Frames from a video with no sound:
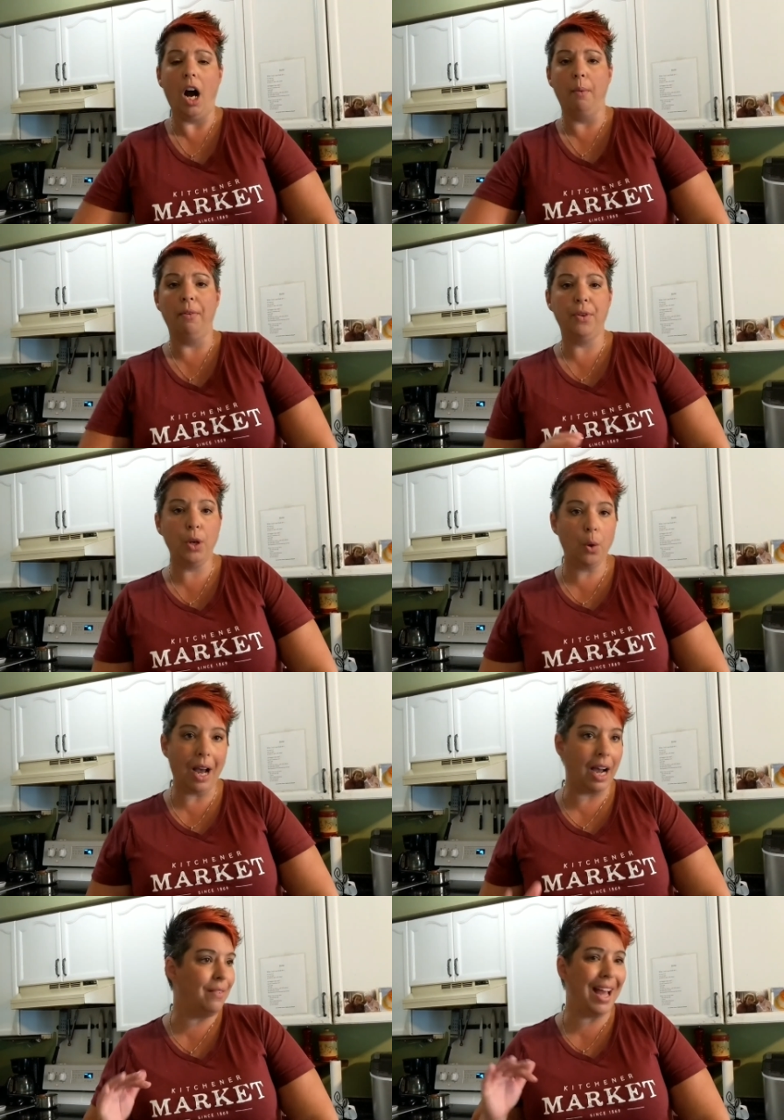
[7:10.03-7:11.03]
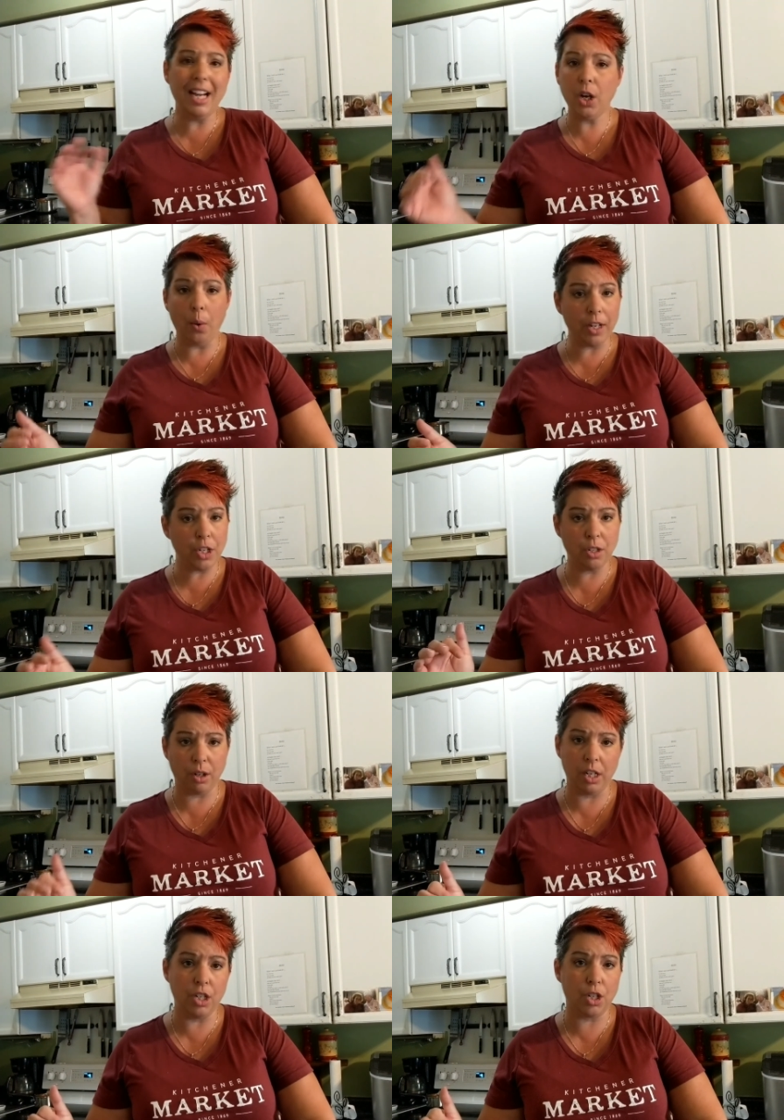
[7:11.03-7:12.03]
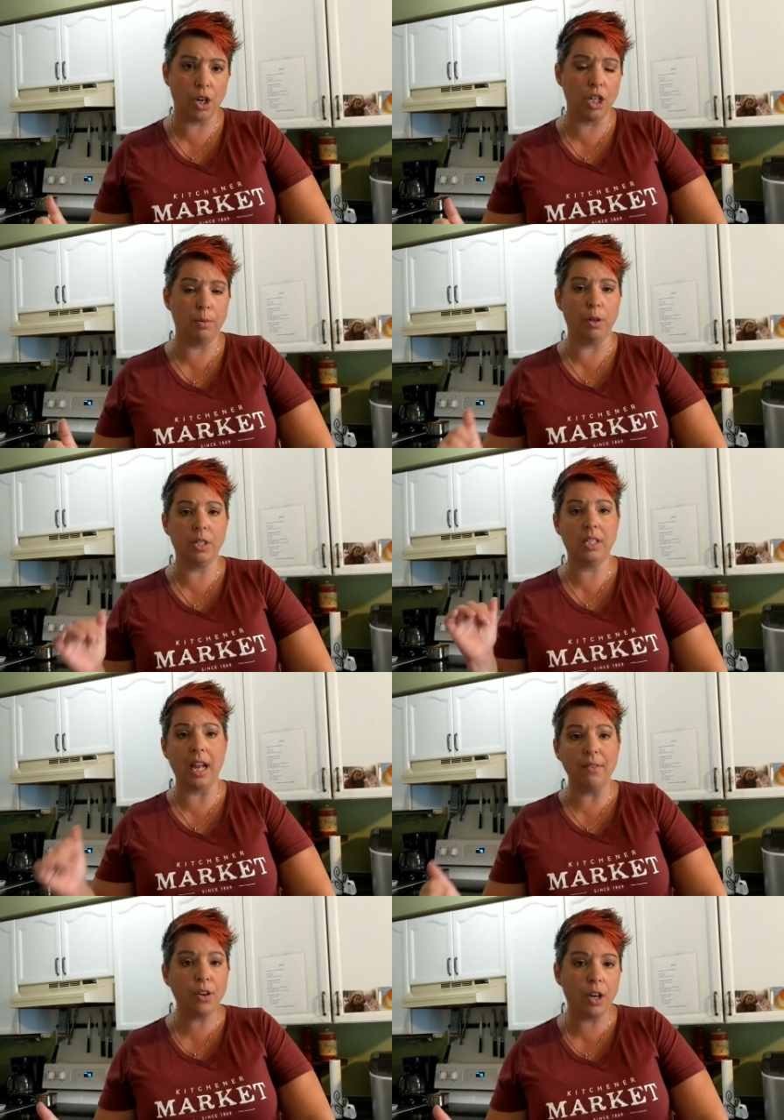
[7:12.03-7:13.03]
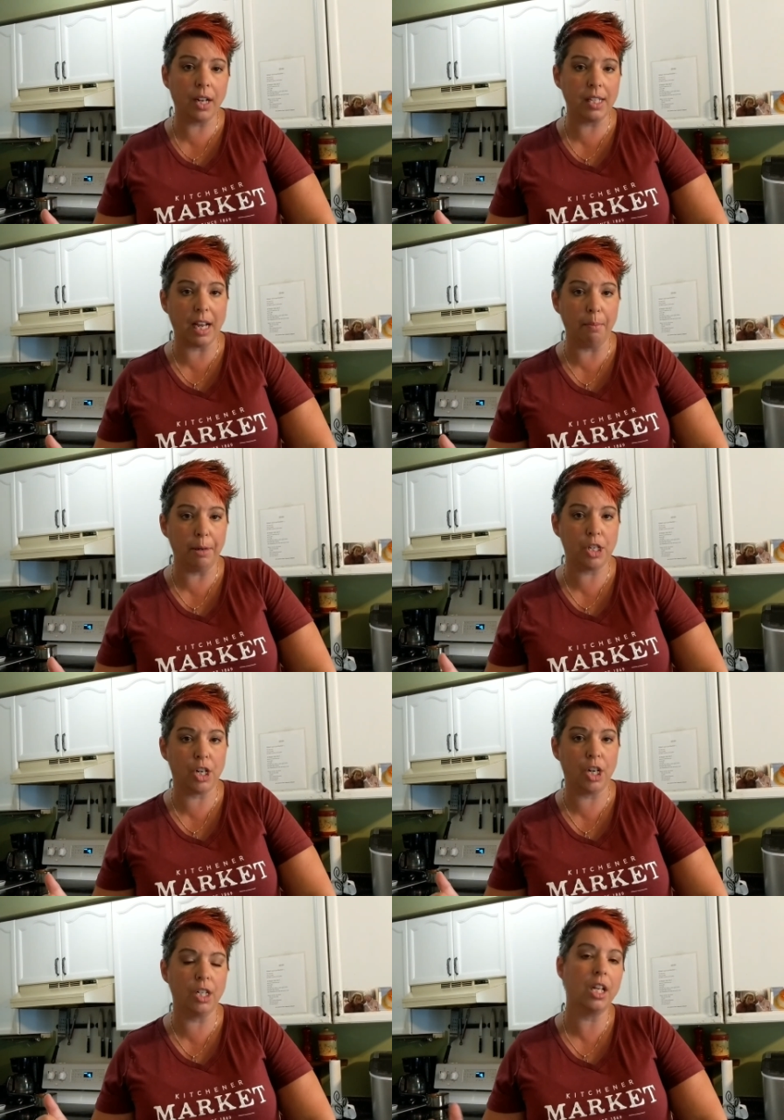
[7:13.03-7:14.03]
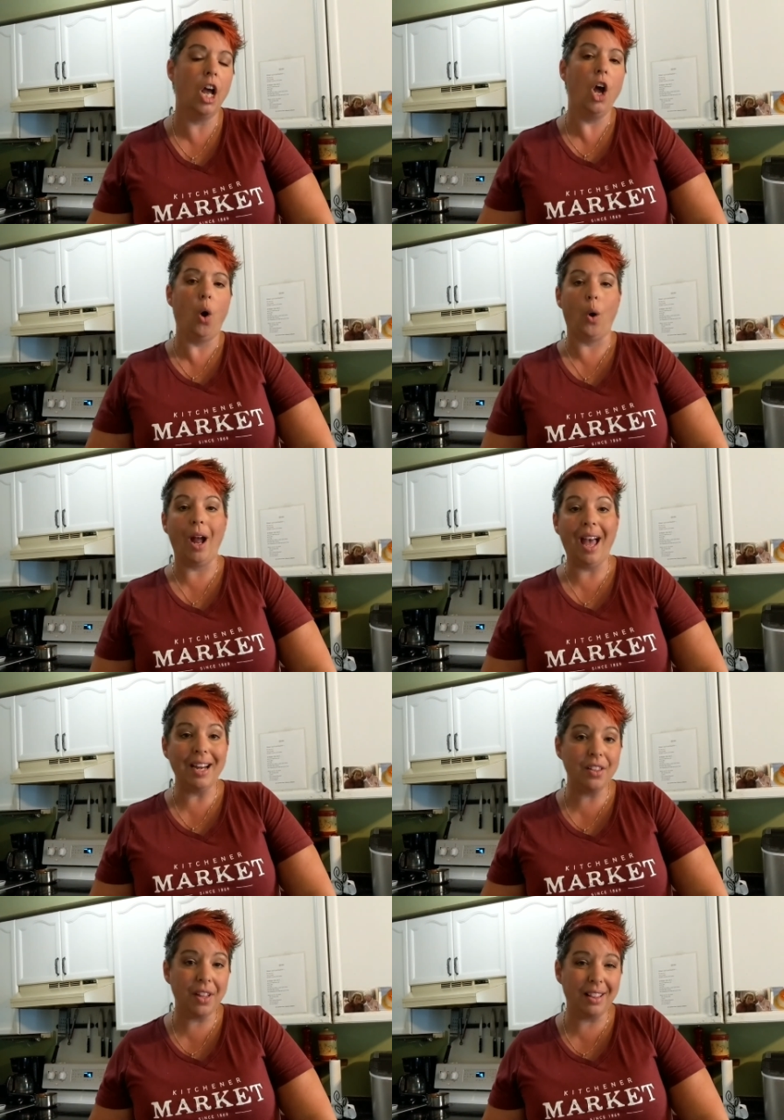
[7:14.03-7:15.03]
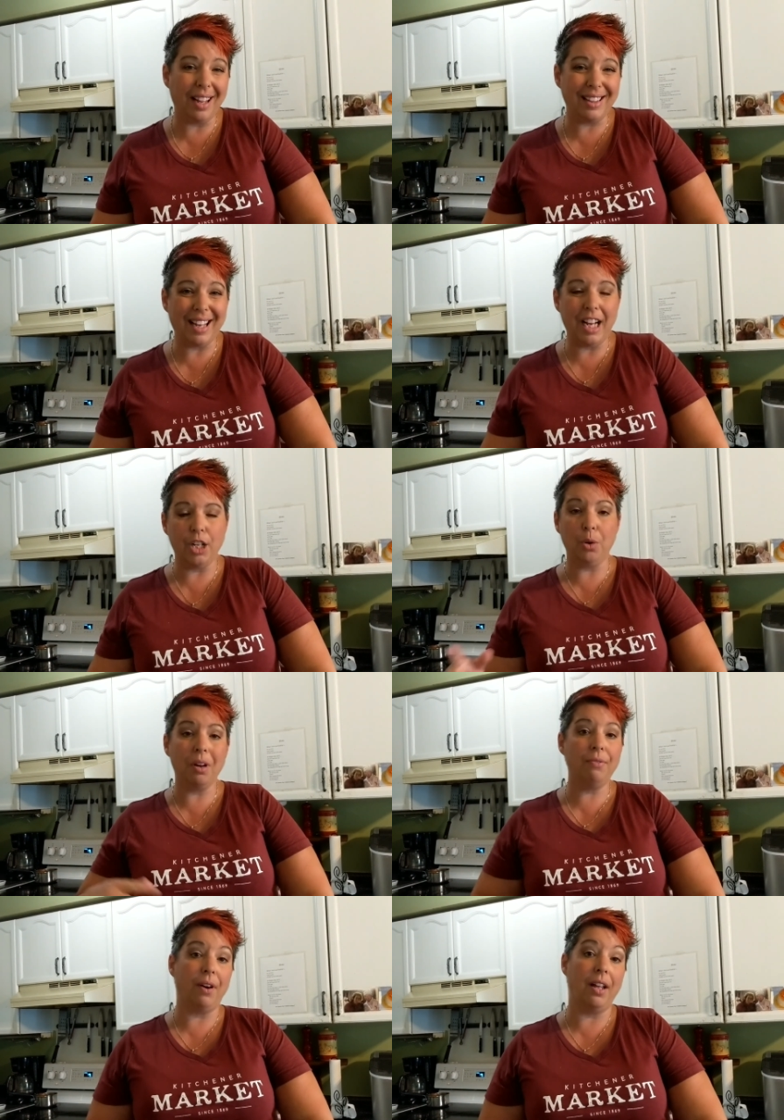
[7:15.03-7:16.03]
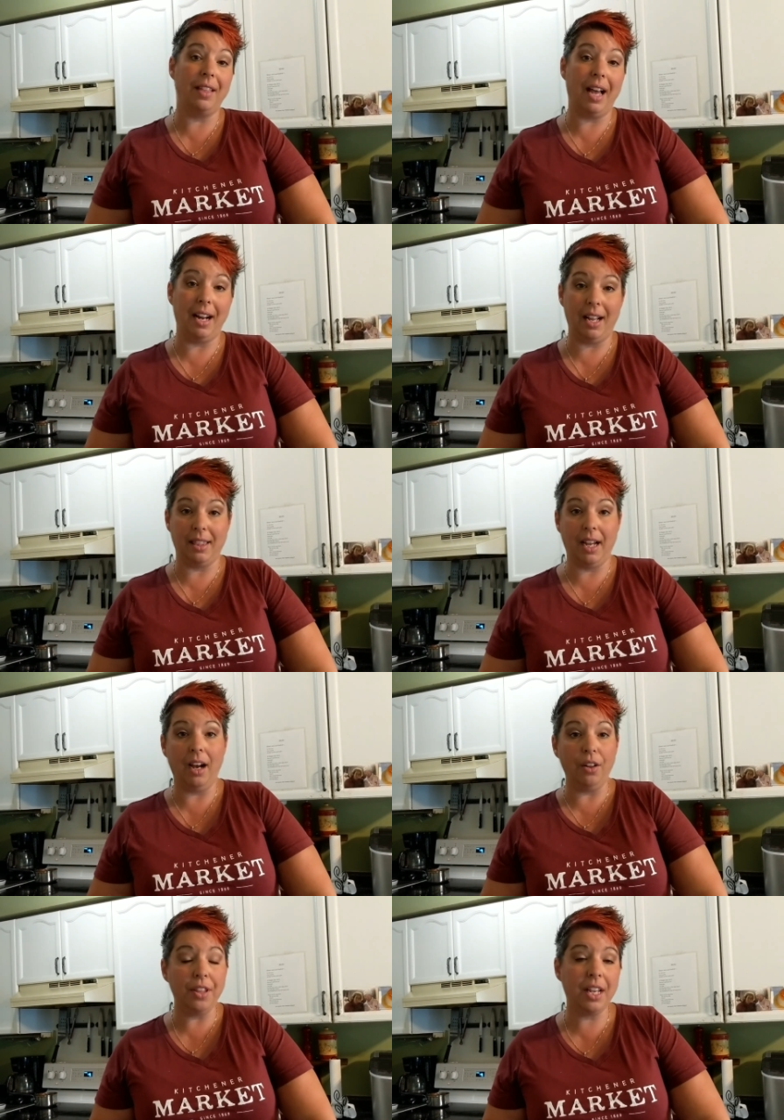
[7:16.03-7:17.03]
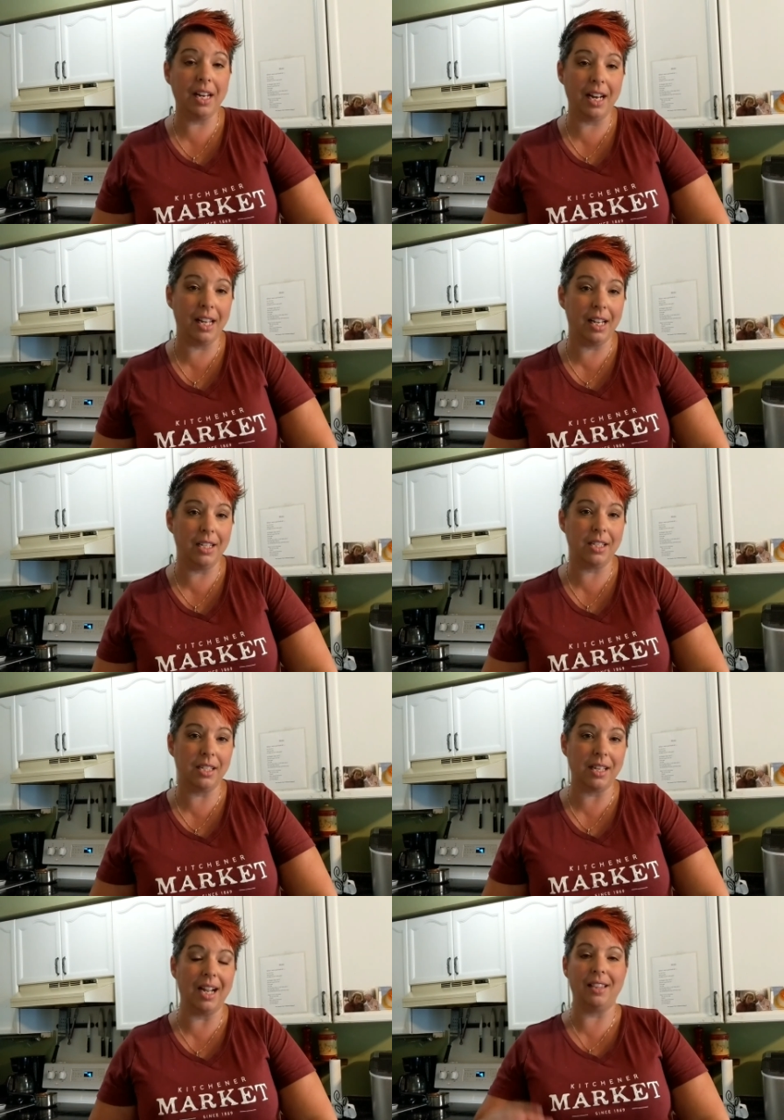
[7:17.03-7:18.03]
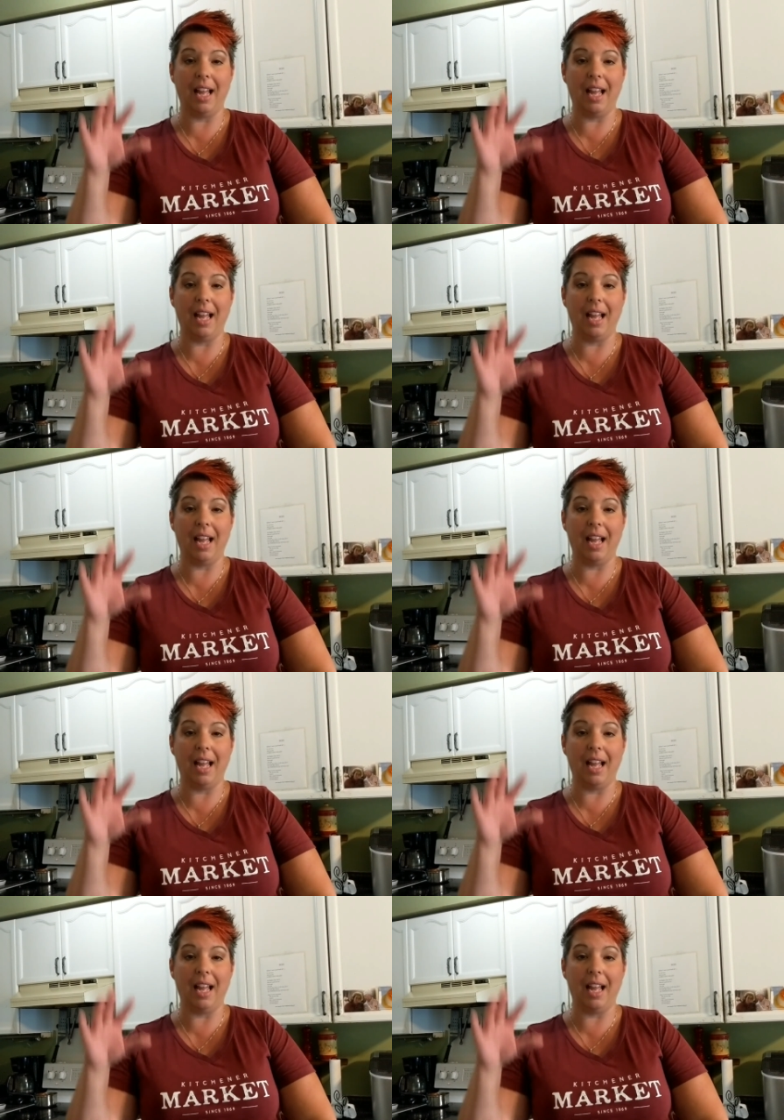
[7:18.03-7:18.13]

Um, if you have any questions or concerns about safe cooking temperatures or anything like that, you can find that at the Healthy Canadians site.